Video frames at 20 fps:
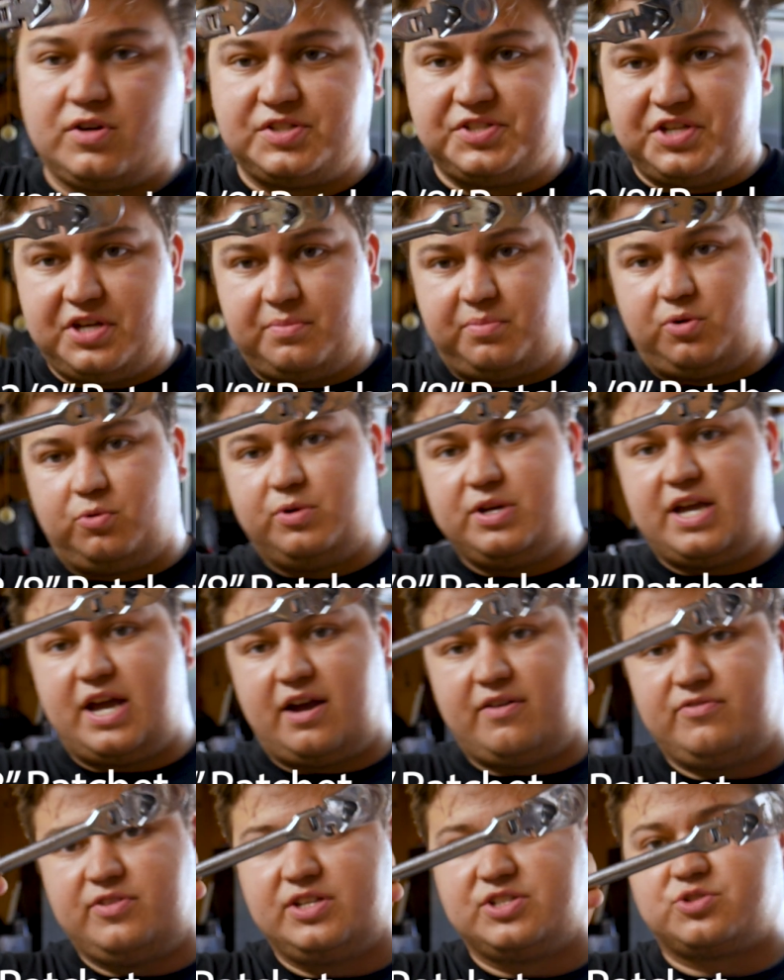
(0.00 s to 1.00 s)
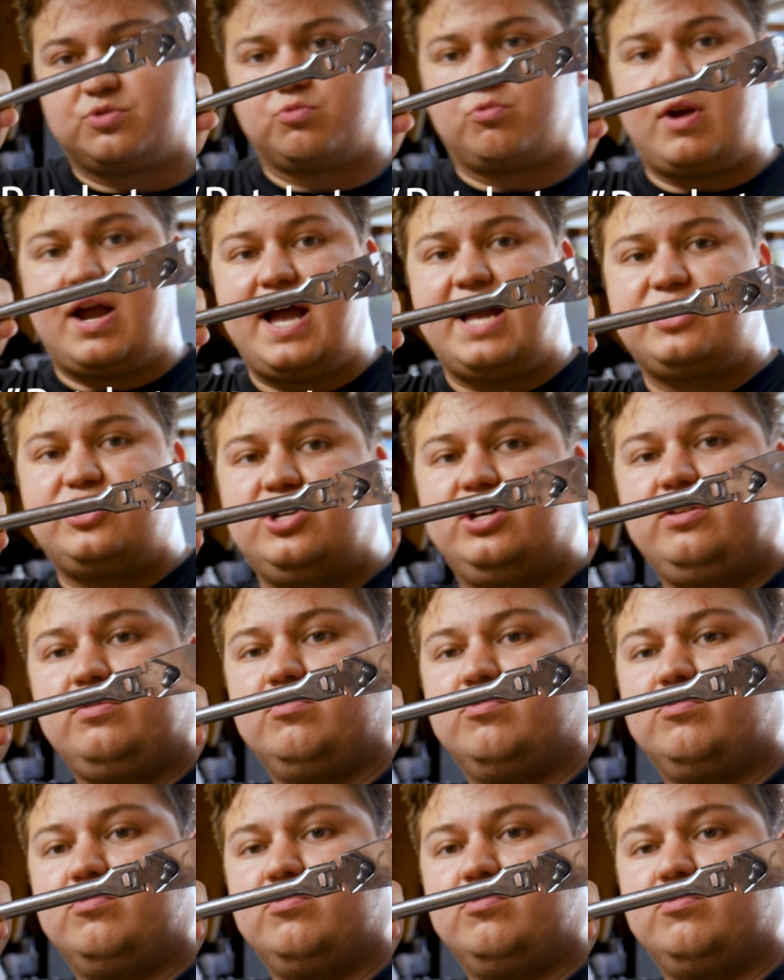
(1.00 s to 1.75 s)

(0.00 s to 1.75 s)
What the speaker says: example, we have this ratchet,